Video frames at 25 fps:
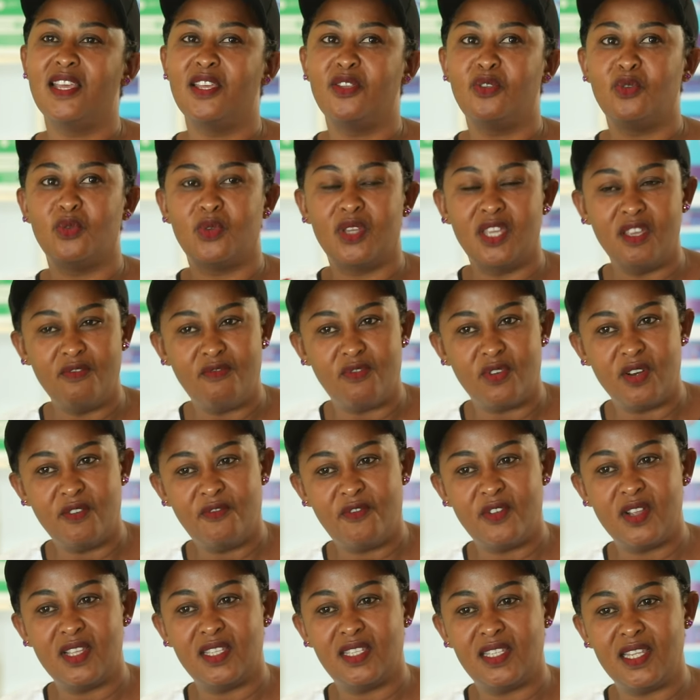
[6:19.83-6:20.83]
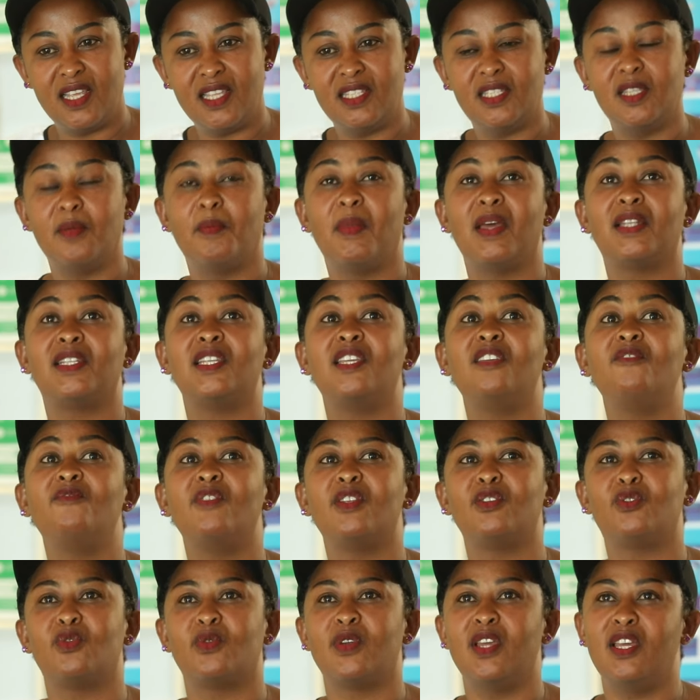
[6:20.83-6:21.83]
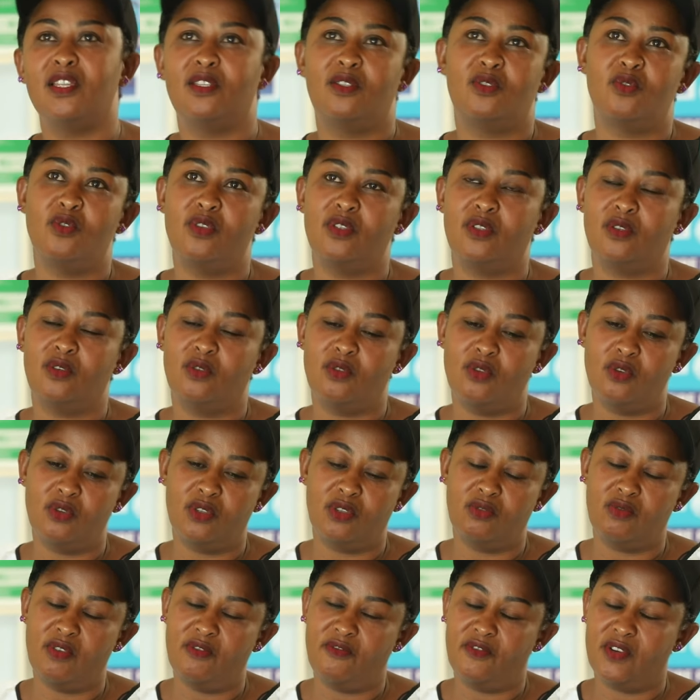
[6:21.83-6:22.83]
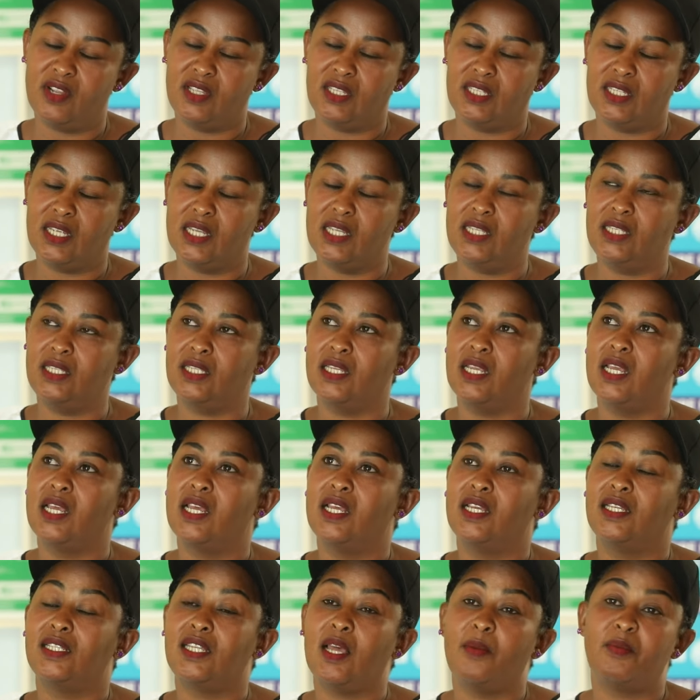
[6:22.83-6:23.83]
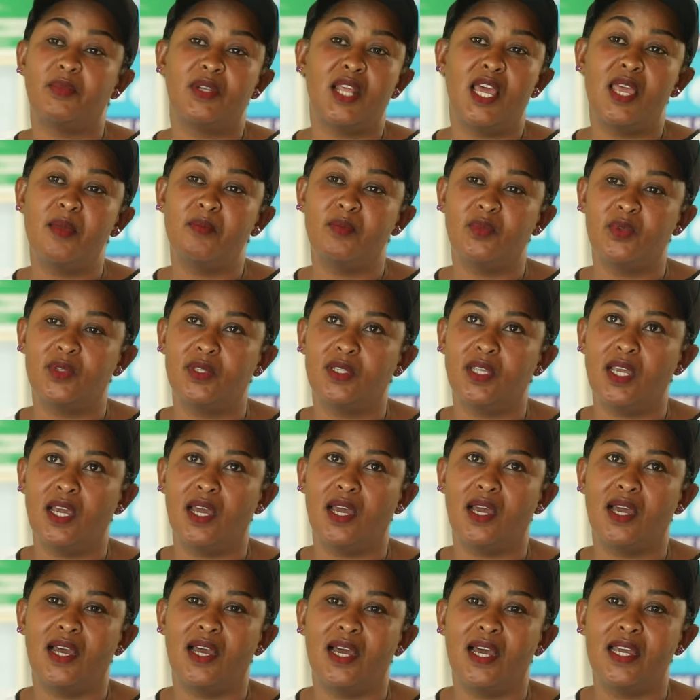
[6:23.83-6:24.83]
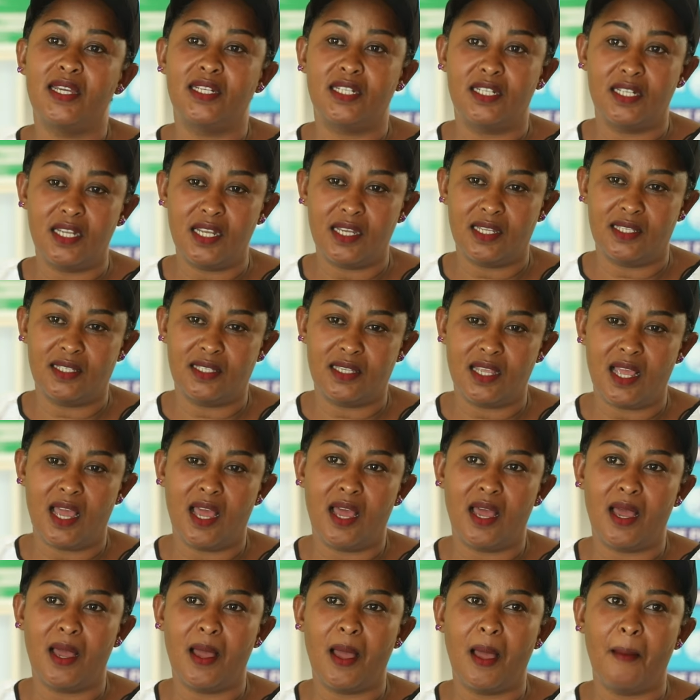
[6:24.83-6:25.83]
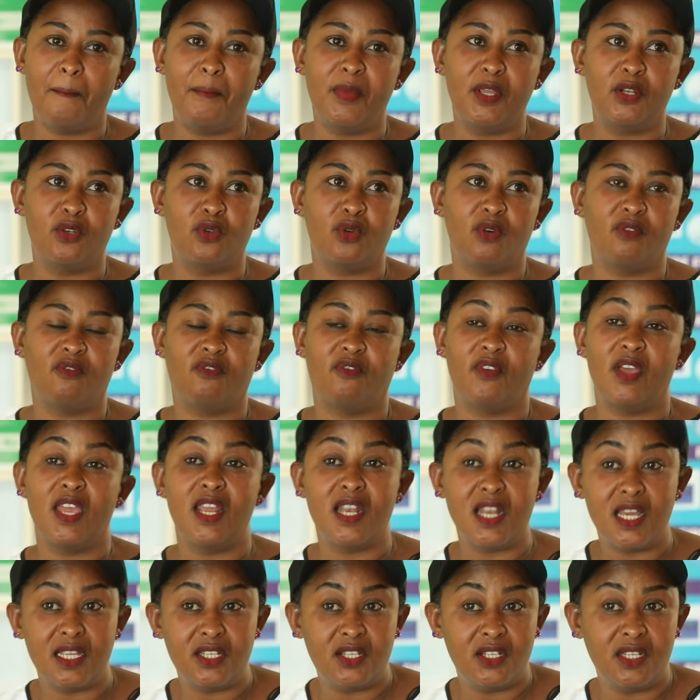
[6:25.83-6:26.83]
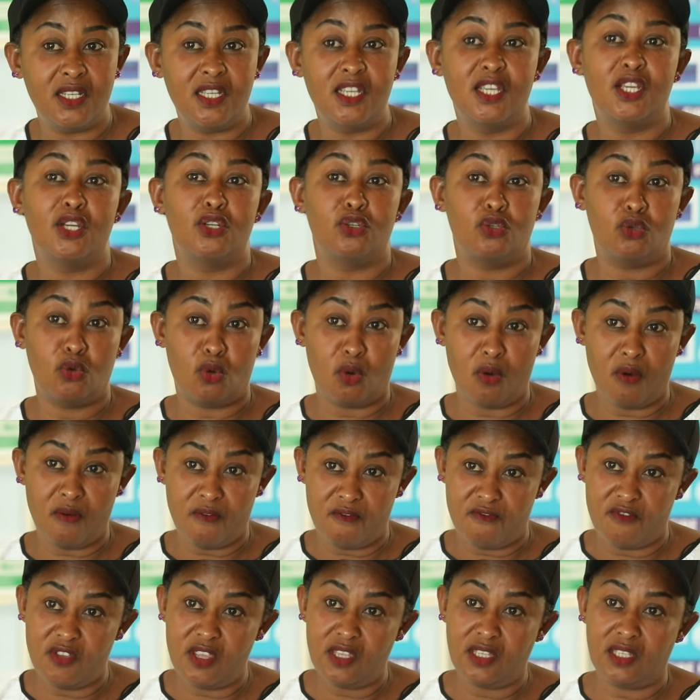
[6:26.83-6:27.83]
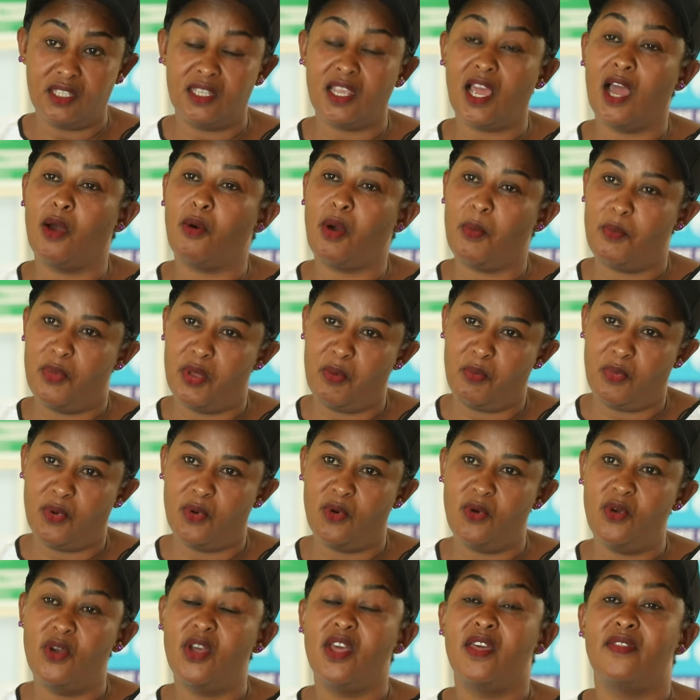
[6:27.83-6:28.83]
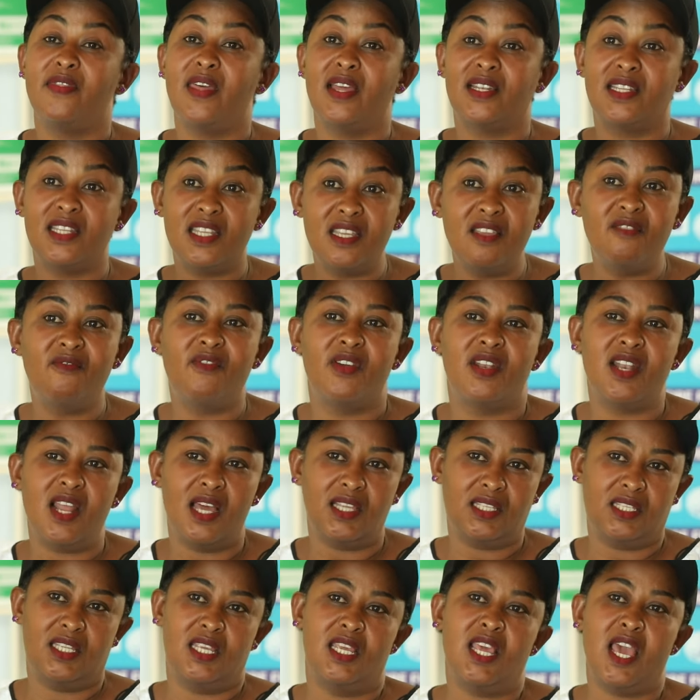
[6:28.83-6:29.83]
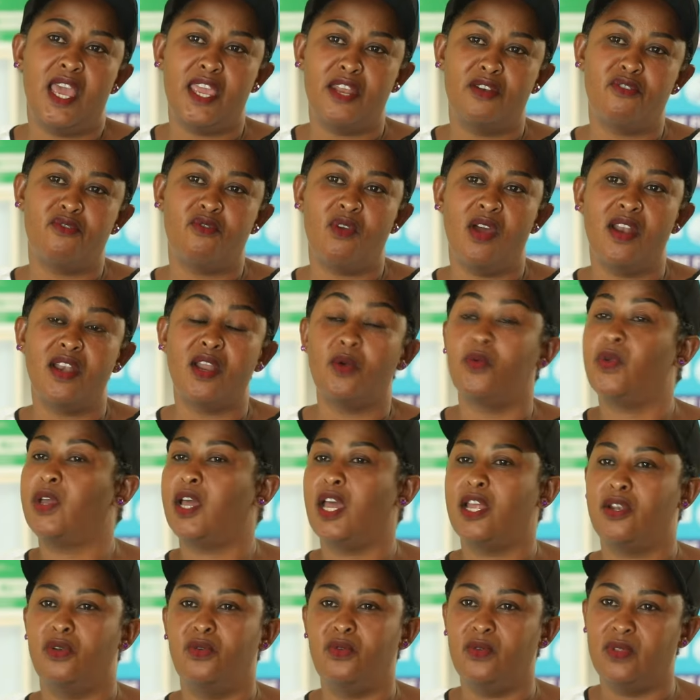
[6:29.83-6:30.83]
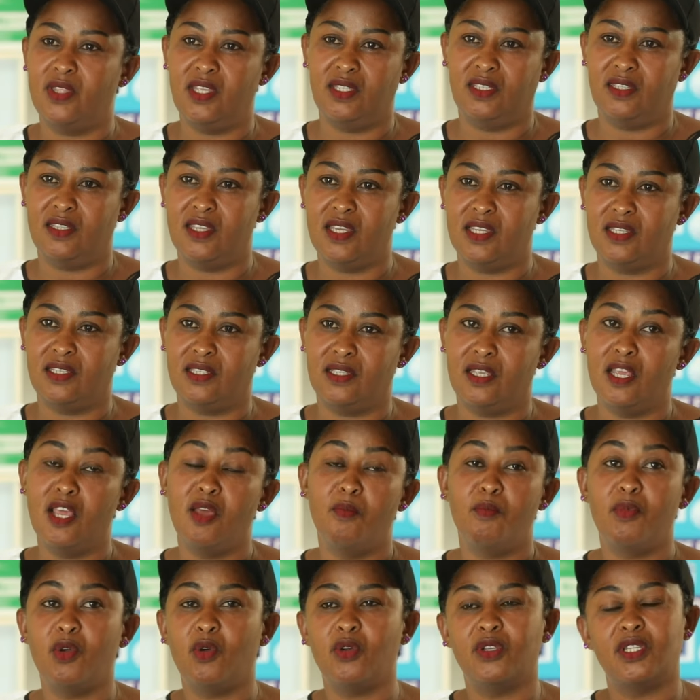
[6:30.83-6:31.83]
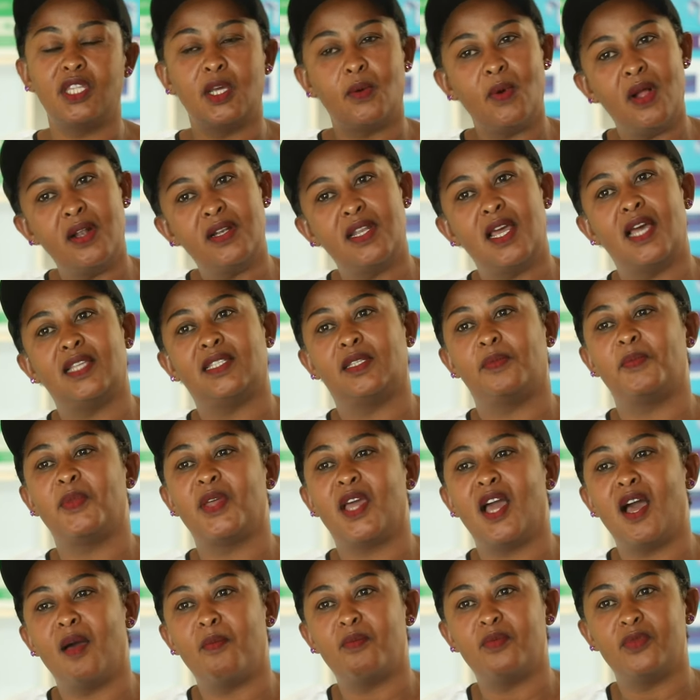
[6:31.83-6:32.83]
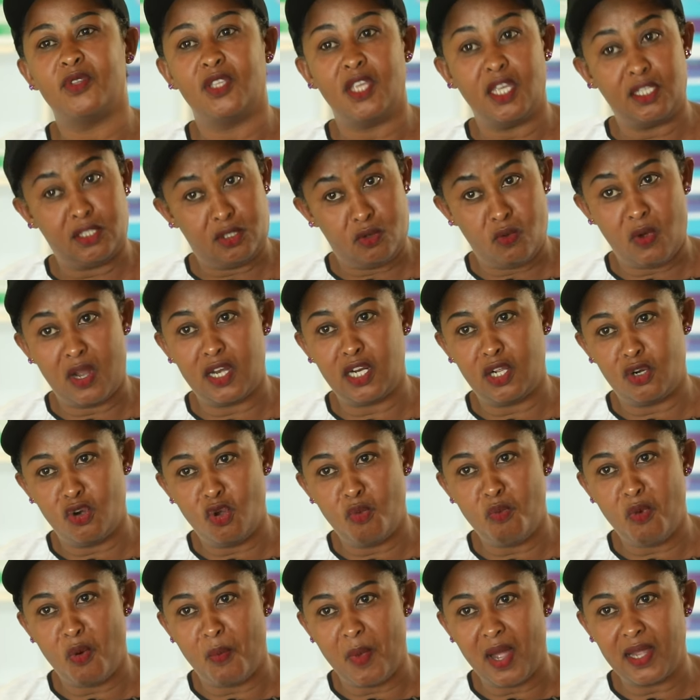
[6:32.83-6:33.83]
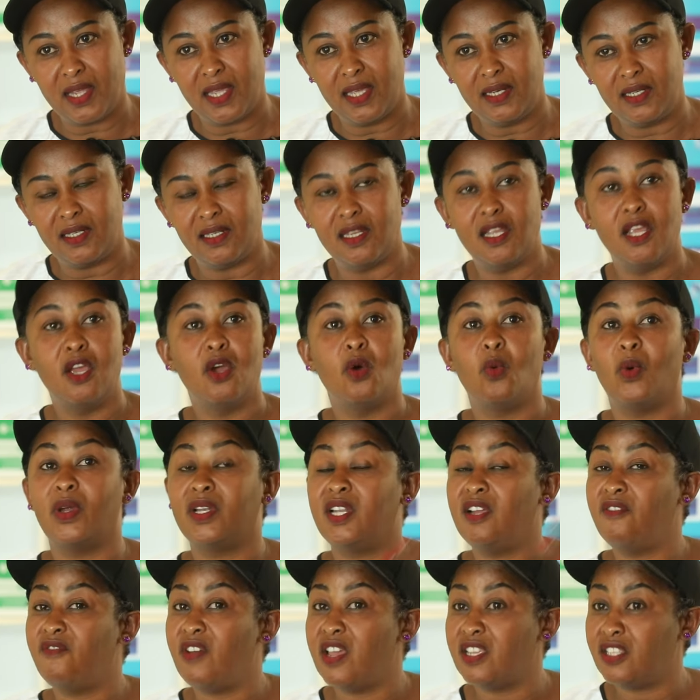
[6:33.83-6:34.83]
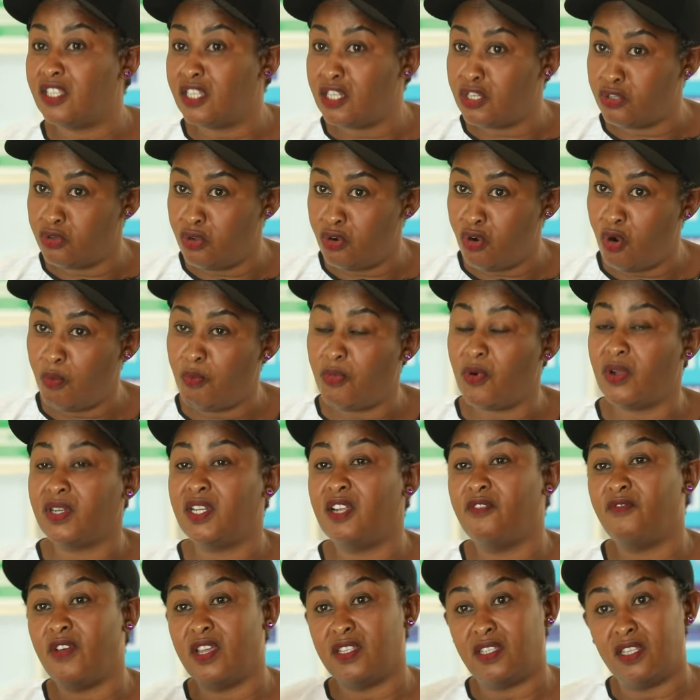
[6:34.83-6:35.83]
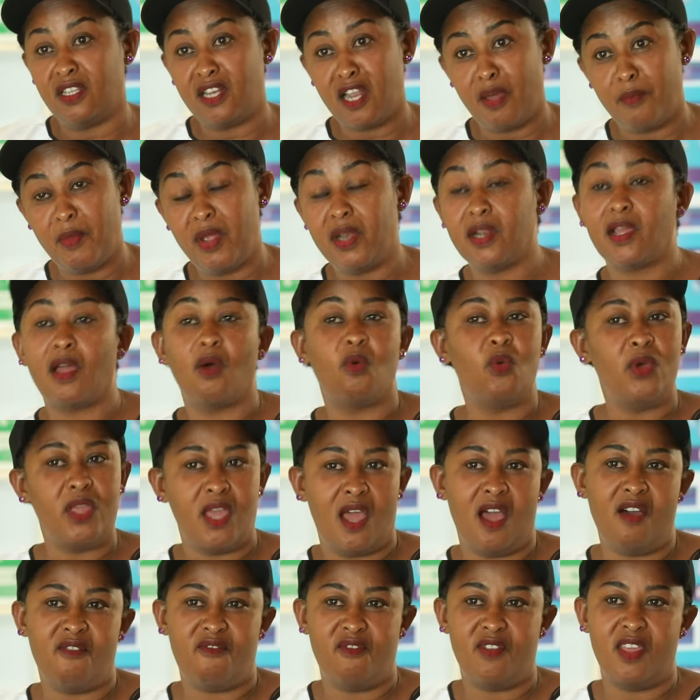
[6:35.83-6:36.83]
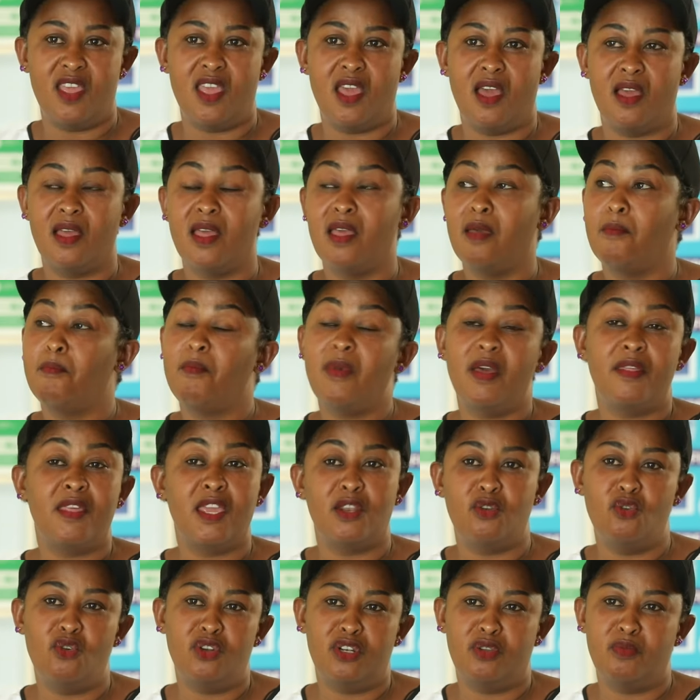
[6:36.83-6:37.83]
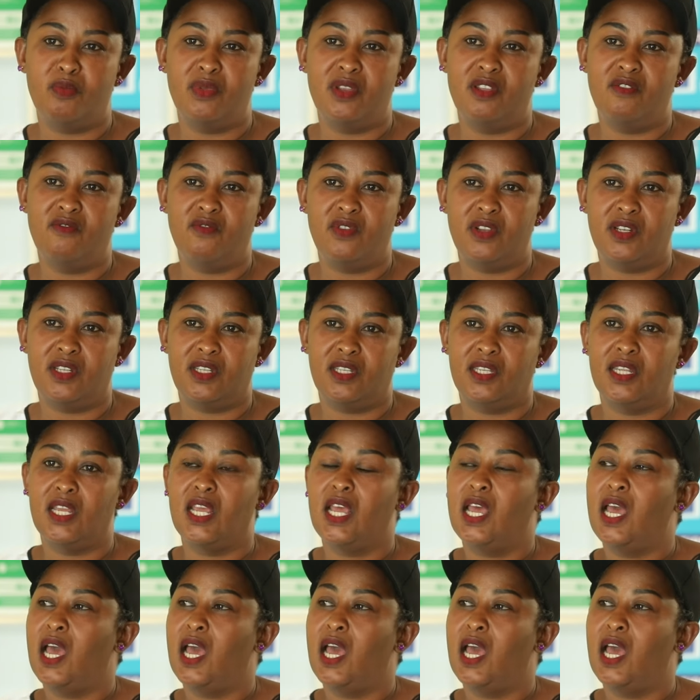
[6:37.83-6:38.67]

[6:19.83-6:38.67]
You give references, but even to get those references, sometimes it takes a bit of energy to convince our people that even us here in Rwanda, we can do these things. Because the world has become just one global market. Whatever is in Europe, whatever is in America, we have here, but they don't believe it.